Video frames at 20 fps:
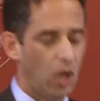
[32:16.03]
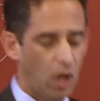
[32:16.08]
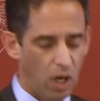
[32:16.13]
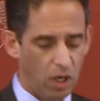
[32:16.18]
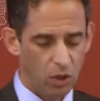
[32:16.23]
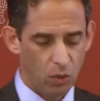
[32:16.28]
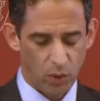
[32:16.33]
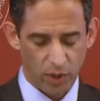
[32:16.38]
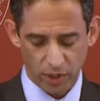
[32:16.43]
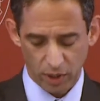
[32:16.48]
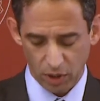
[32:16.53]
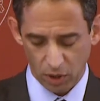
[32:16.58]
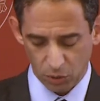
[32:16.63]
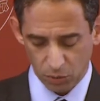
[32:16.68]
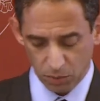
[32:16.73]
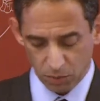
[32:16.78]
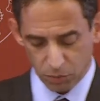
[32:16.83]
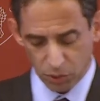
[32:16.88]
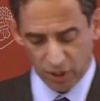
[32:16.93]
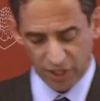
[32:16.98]
I don't want to go
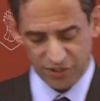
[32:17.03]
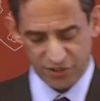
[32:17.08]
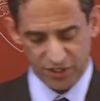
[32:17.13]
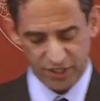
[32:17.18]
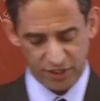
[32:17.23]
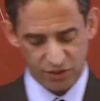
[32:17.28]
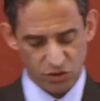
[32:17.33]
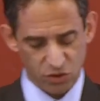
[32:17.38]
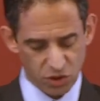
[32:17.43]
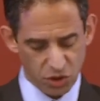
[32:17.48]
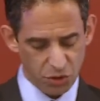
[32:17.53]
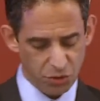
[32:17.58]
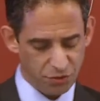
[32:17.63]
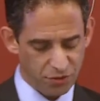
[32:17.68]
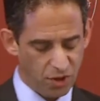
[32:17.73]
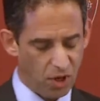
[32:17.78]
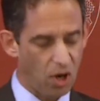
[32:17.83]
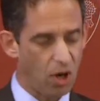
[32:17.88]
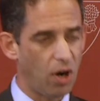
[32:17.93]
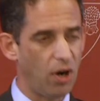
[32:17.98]
press things too
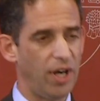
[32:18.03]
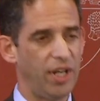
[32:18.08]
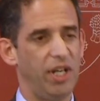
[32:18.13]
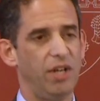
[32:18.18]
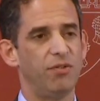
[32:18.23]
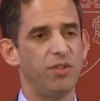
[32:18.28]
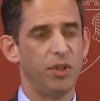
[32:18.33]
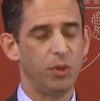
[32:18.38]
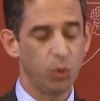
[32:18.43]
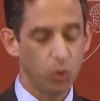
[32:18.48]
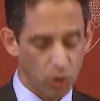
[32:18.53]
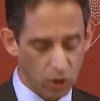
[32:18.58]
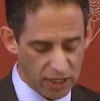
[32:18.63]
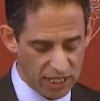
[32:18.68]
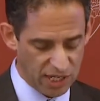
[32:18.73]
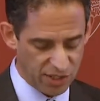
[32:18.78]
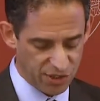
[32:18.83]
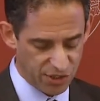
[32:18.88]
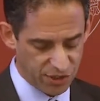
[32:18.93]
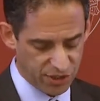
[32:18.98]
far, and every rule
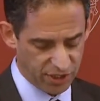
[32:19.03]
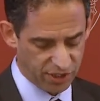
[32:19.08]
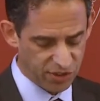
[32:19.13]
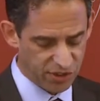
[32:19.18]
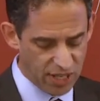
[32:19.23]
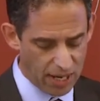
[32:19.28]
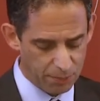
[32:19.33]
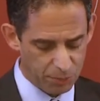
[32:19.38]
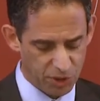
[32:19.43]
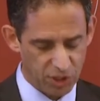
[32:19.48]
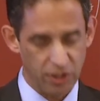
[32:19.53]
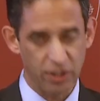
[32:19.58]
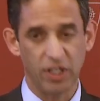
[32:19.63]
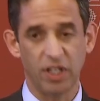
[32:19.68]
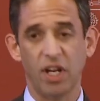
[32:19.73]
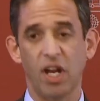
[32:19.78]
has its exception,